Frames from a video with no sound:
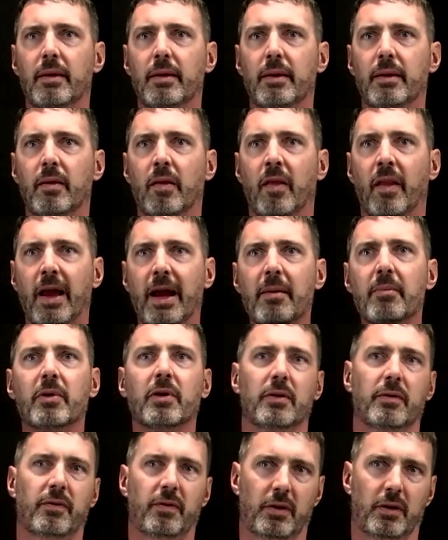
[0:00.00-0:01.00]

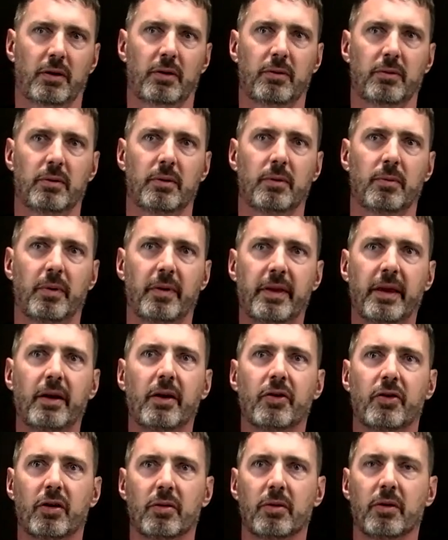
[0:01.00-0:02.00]
laminar flow within
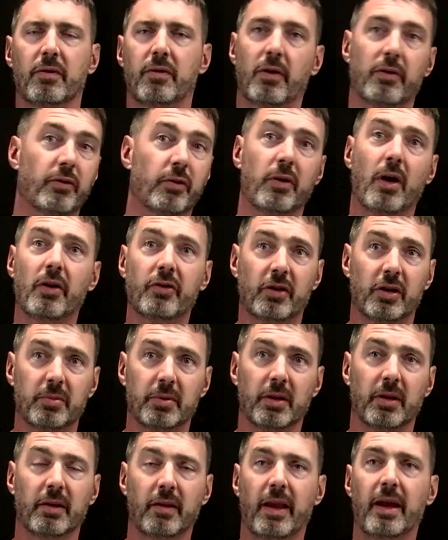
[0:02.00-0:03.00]
internal flow, so not
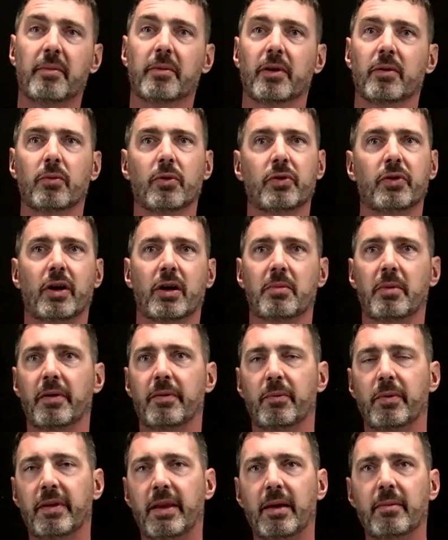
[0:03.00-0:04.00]
turbulent, laminar, and we'll talk about
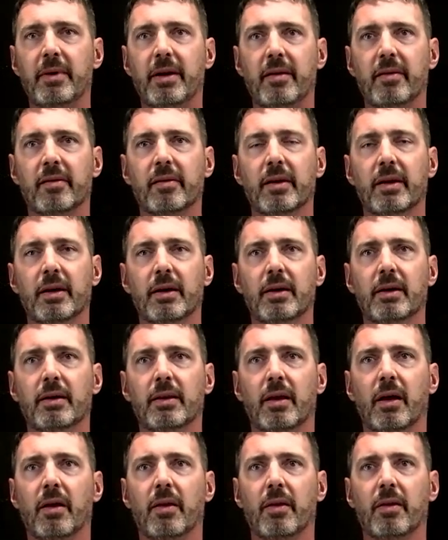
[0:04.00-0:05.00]
what that means.
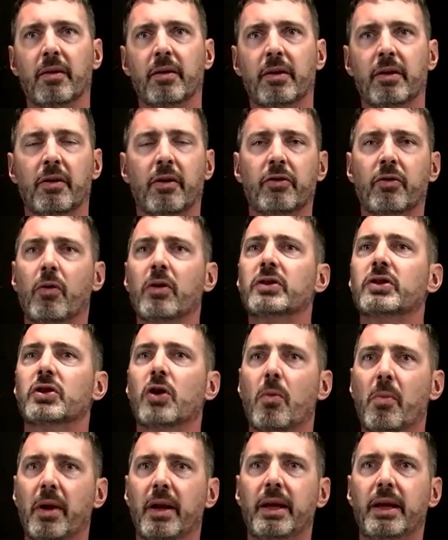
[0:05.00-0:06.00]
There's only so
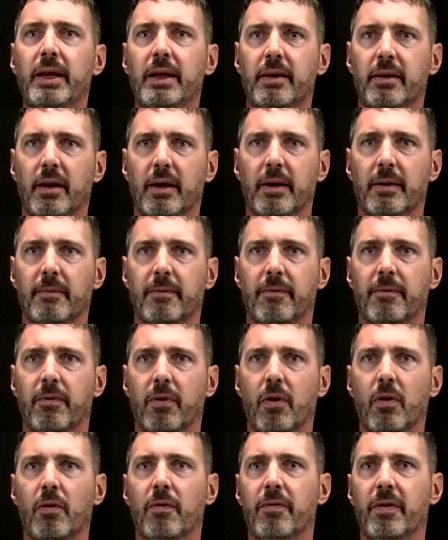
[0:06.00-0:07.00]
many
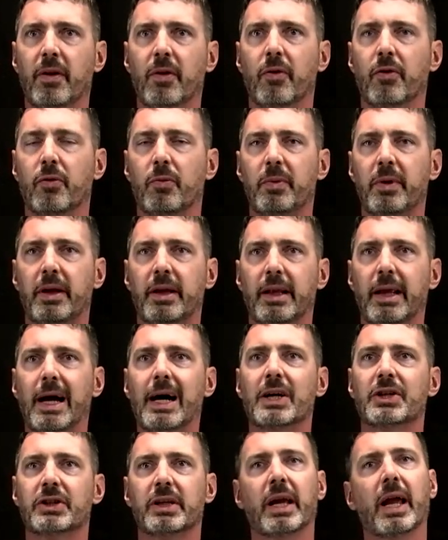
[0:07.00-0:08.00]
flow fields we can
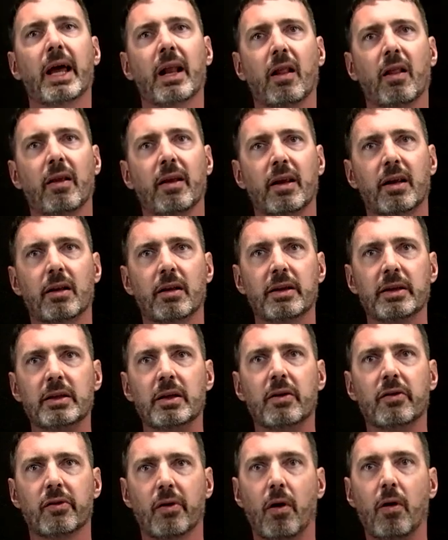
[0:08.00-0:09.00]
actually analytically
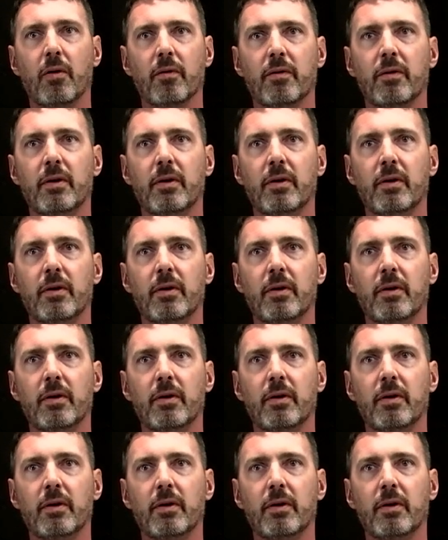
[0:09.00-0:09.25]
solve.